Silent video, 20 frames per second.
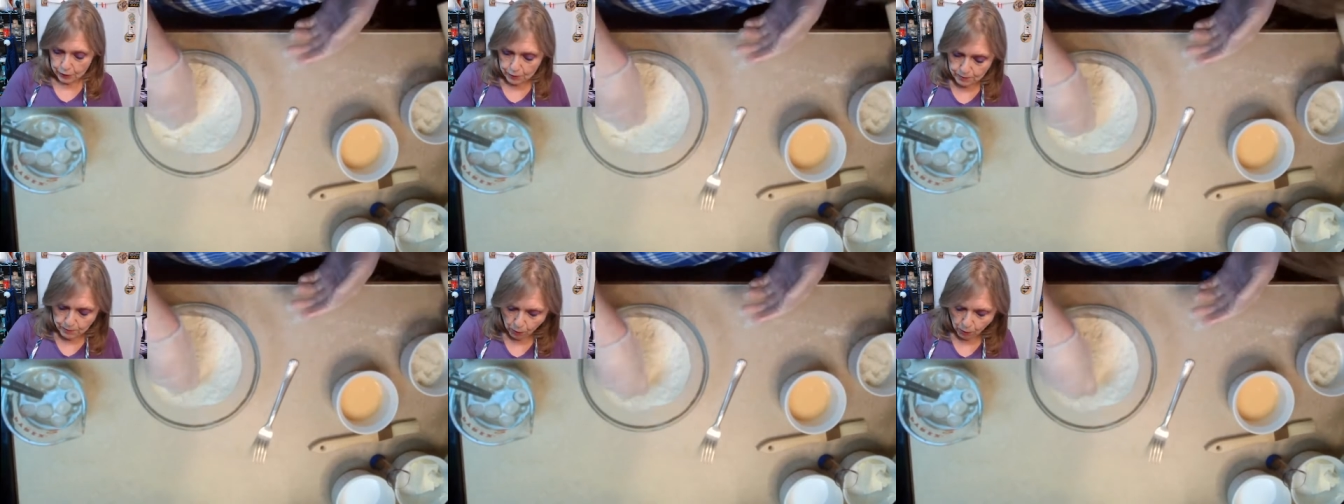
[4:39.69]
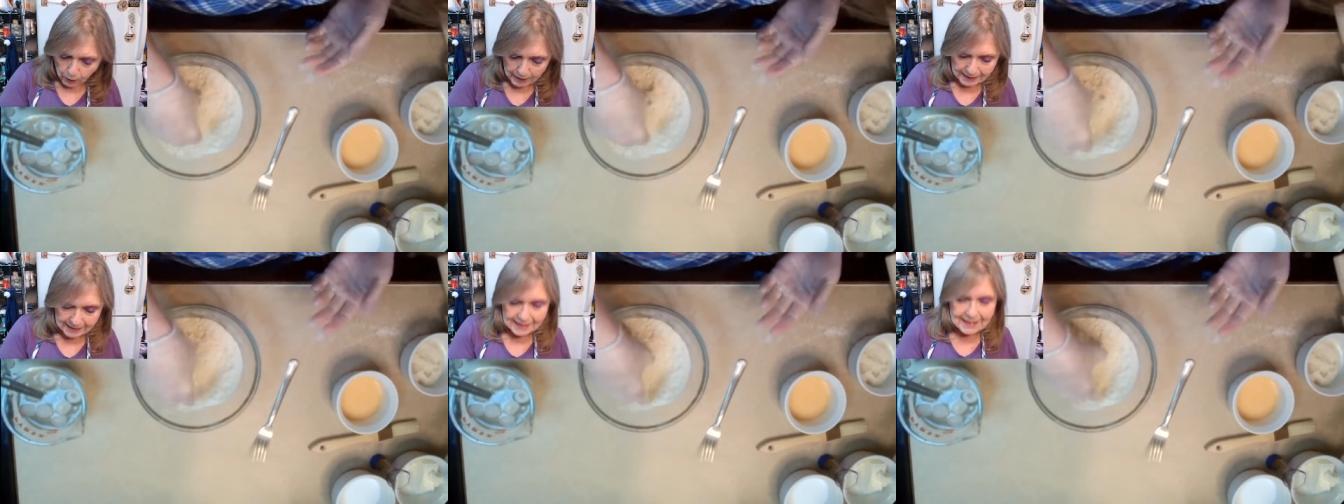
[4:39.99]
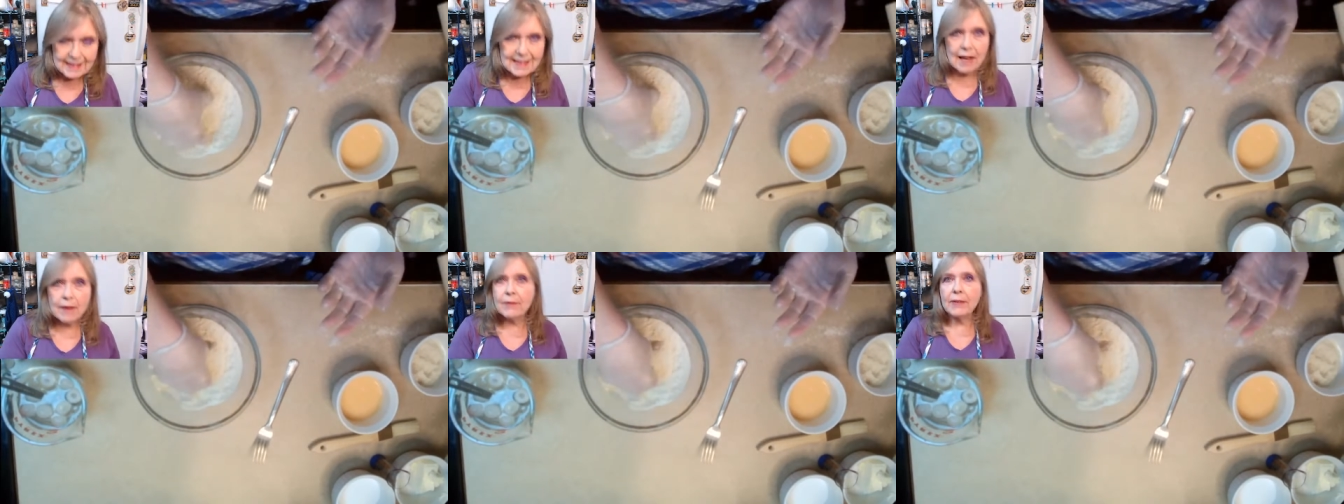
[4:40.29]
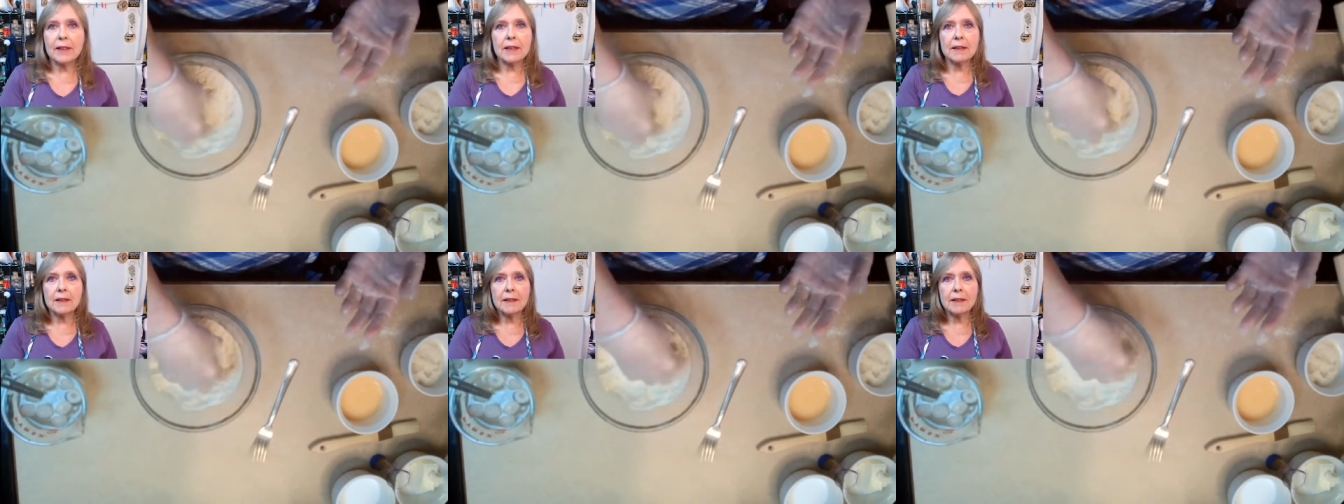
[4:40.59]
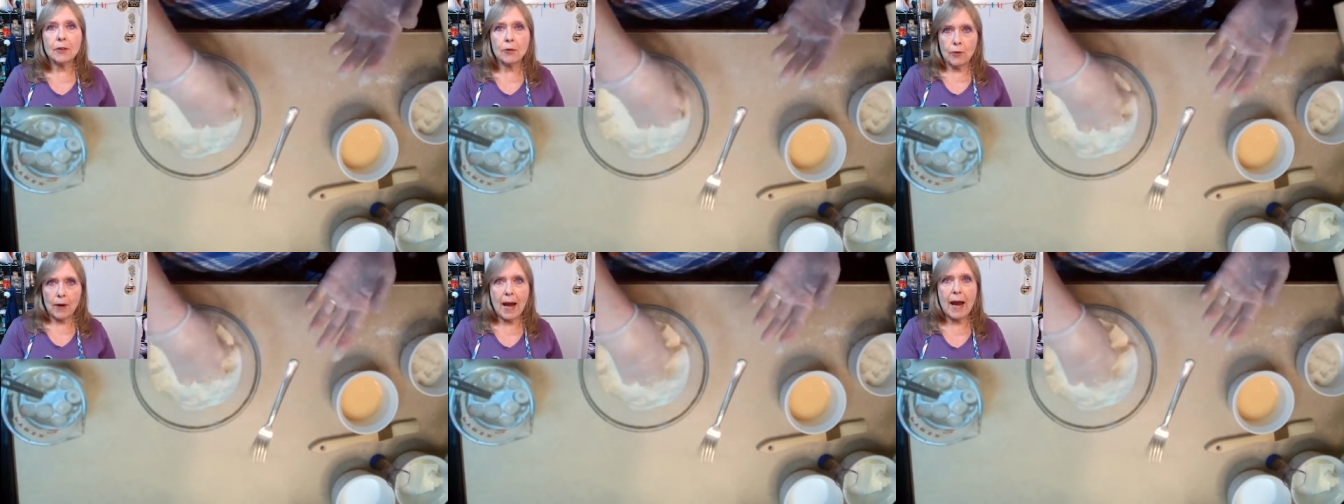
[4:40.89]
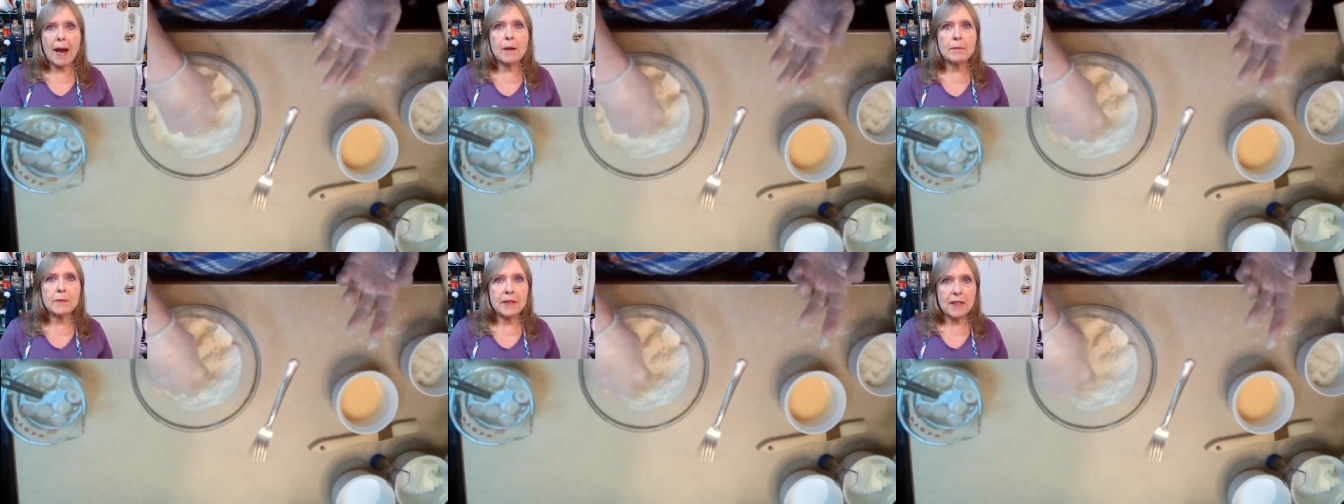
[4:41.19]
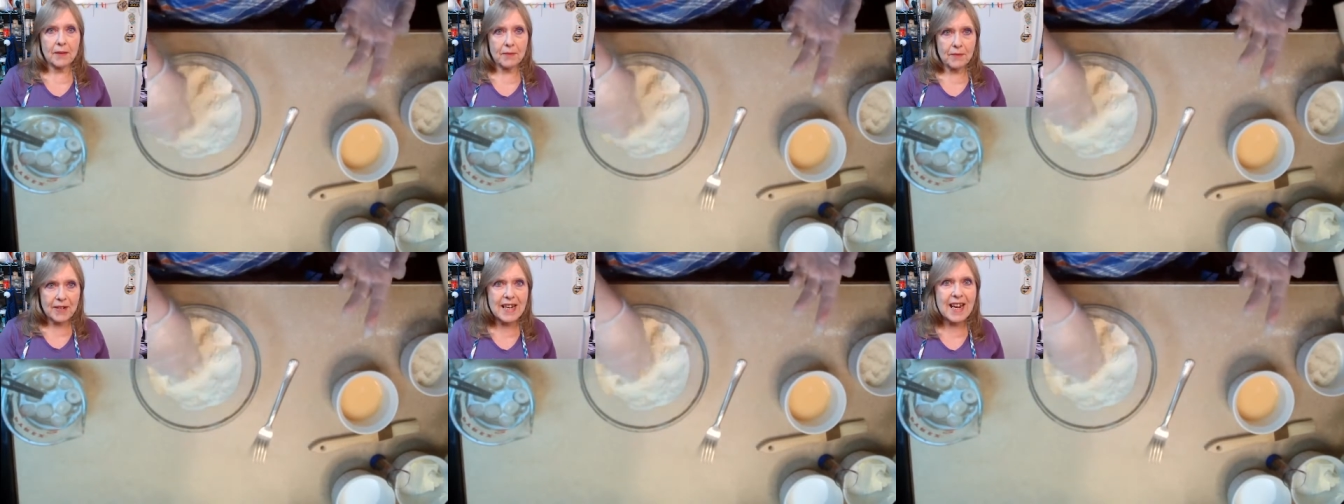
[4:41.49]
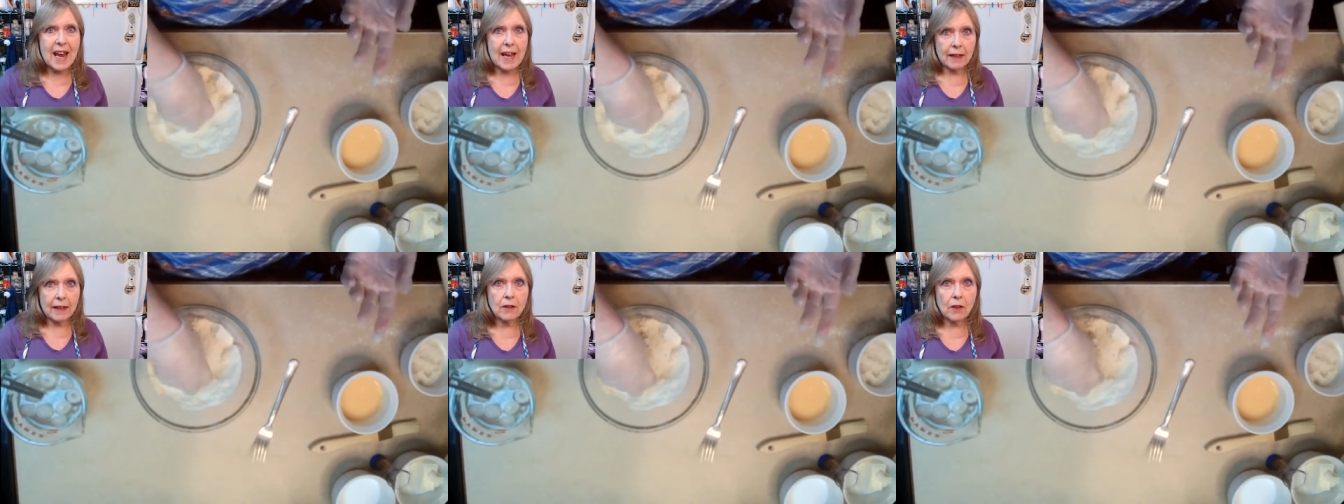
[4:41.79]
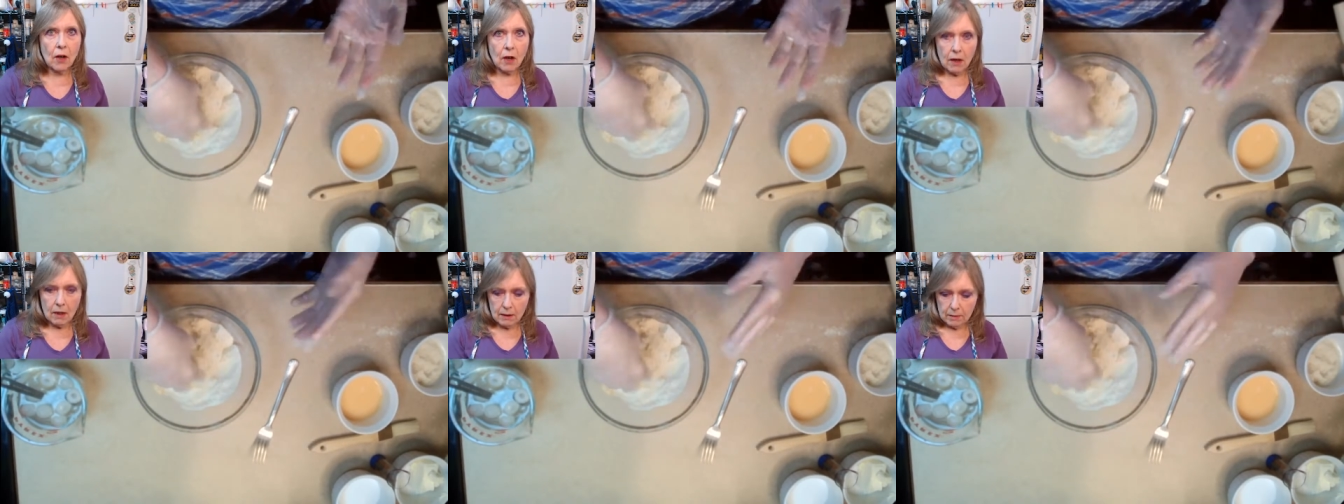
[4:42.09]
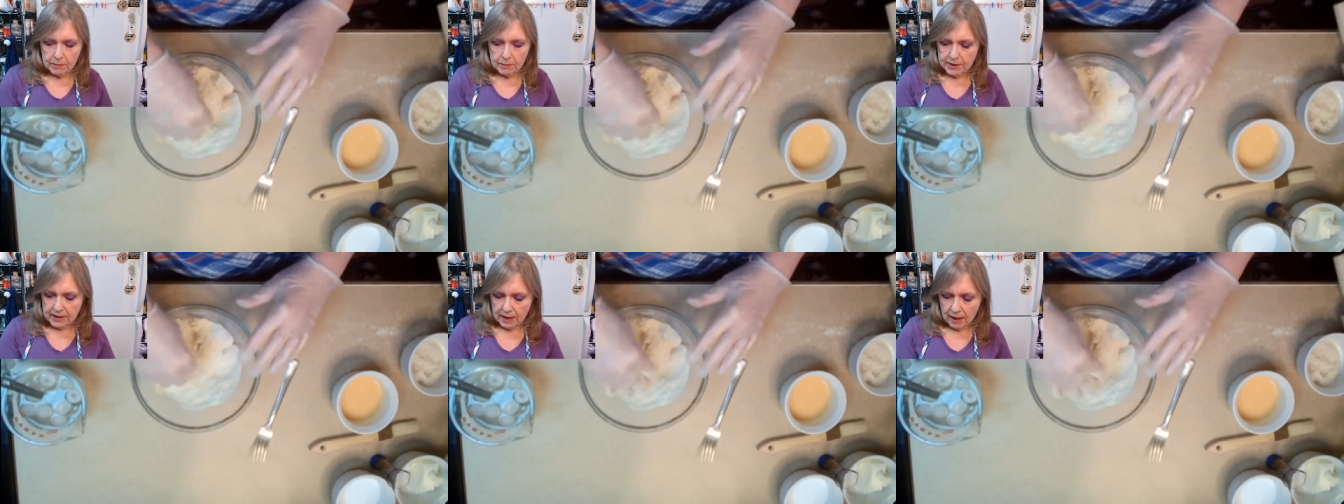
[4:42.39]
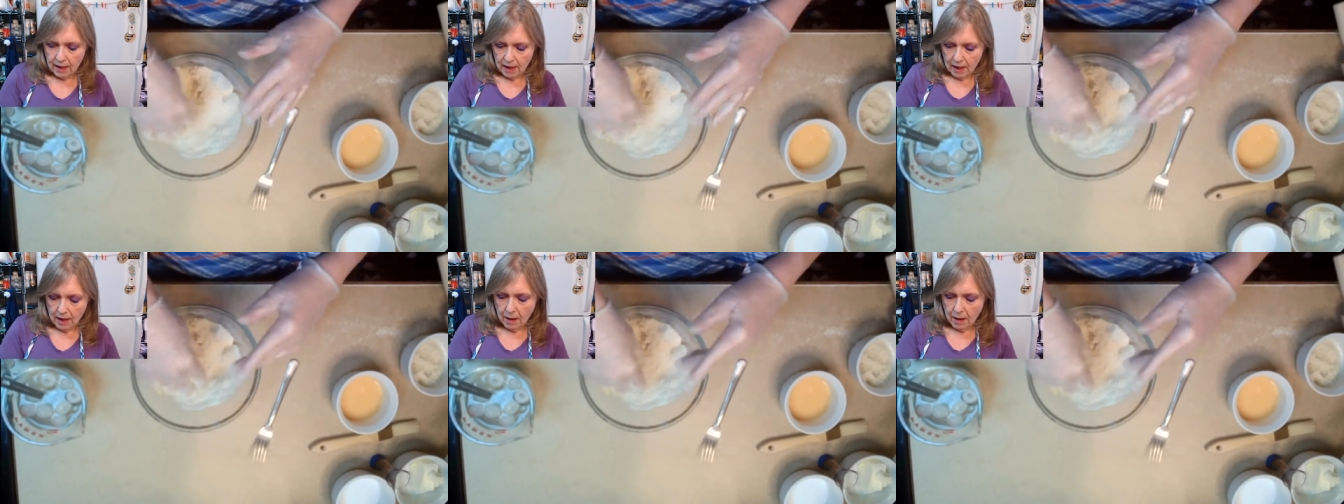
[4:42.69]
2.7 grams of net carbs